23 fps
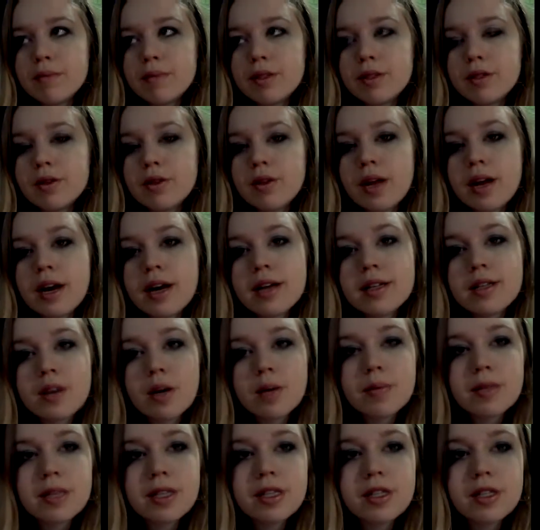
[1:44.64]
So then I
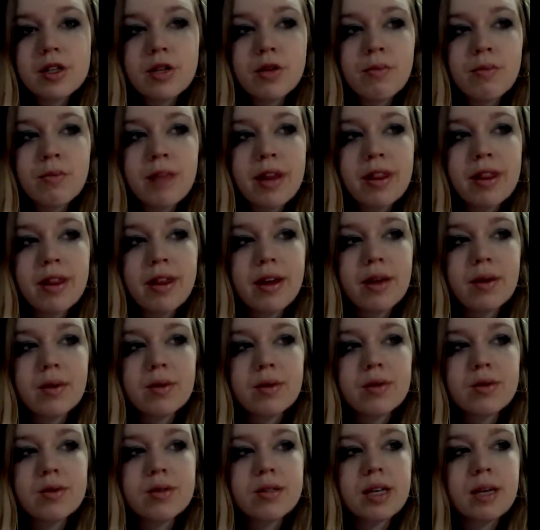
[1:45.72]
adopted this new method,
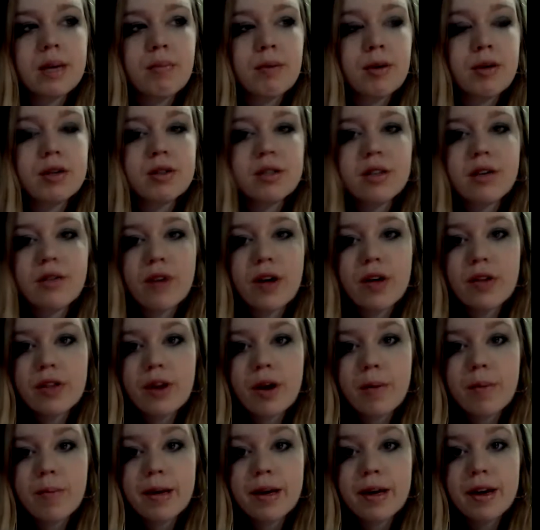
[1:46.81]
which was like, put yourself out
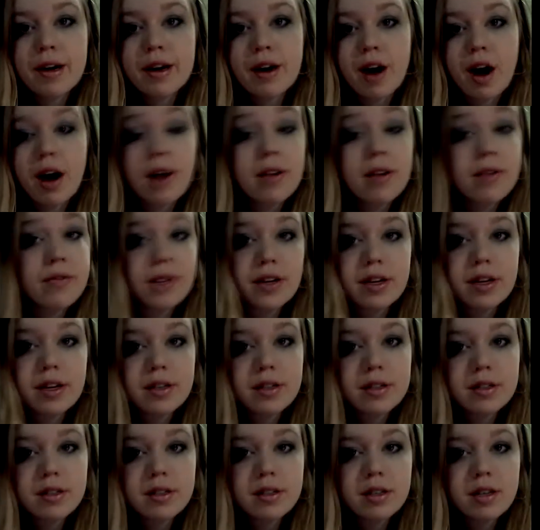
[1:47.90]
there, be
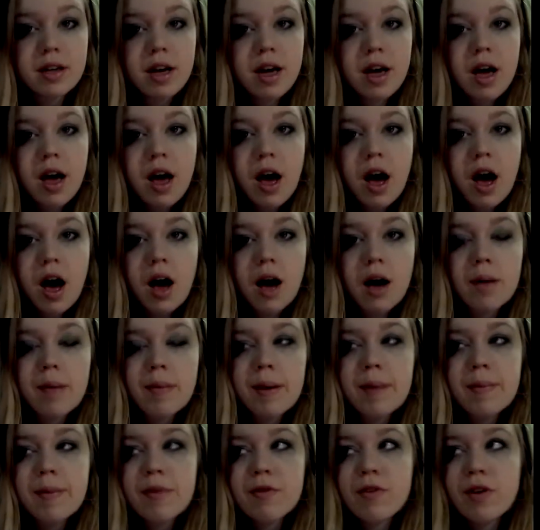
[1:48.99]
confident,
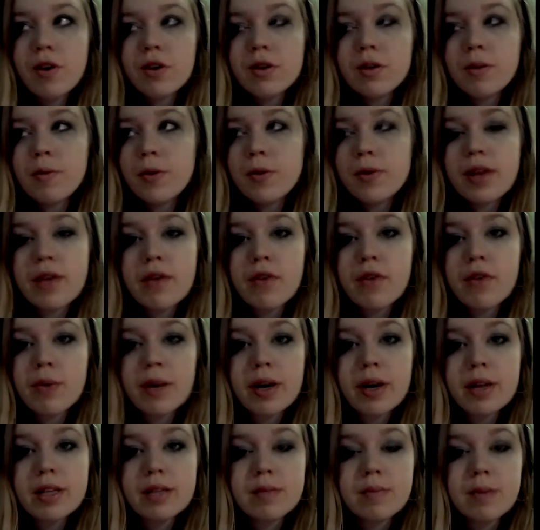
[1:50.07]
and be vulnerable with
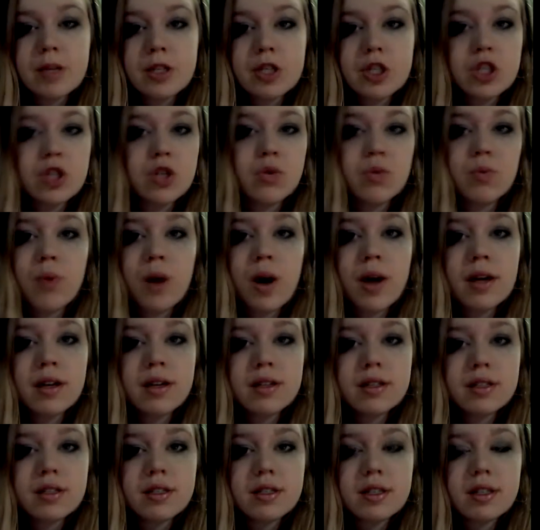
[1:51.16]
everyone as much as you
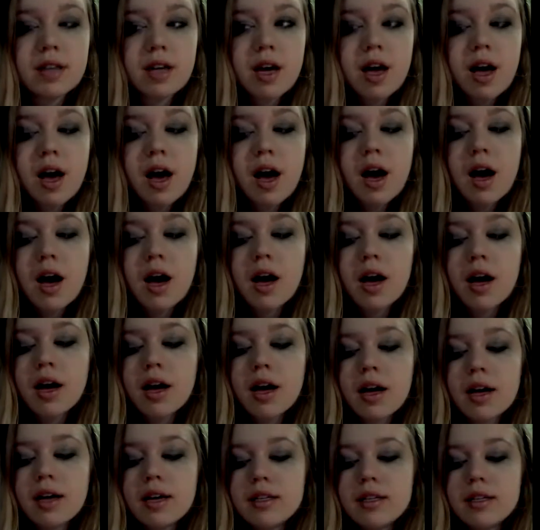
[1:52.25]
want.
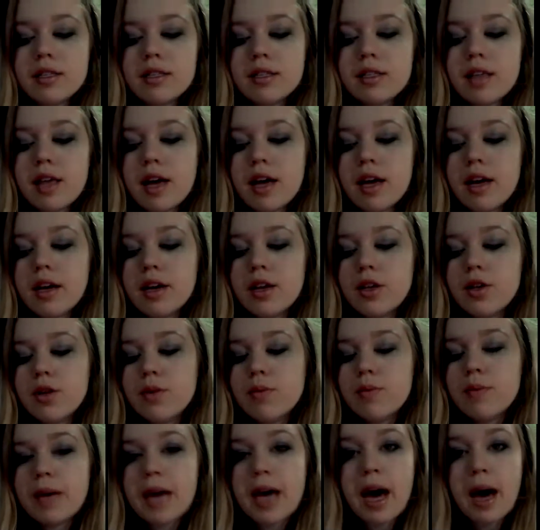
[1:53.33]
And then you'll
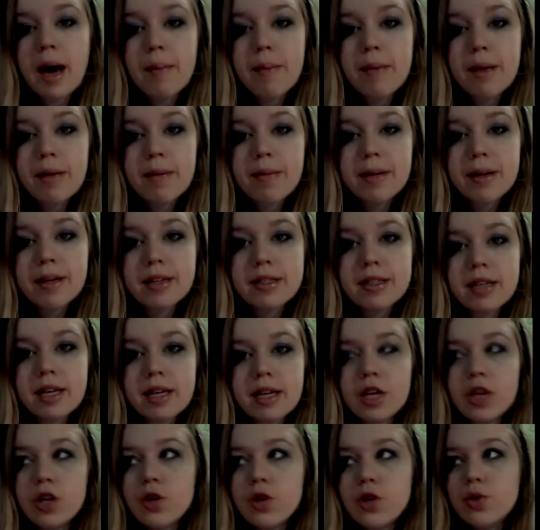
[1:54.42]
be happy because
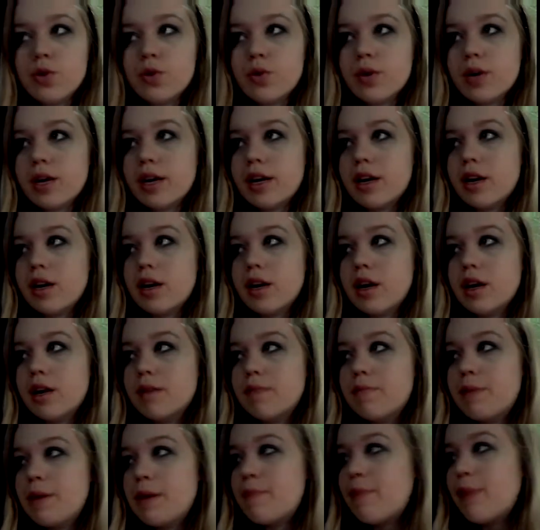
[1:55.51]
like you can
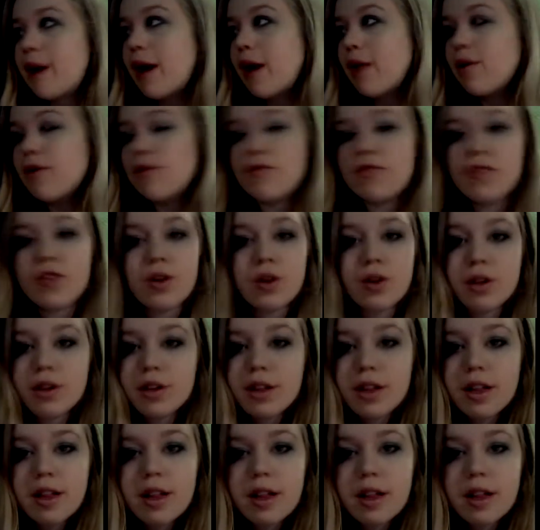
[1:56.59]
be powerful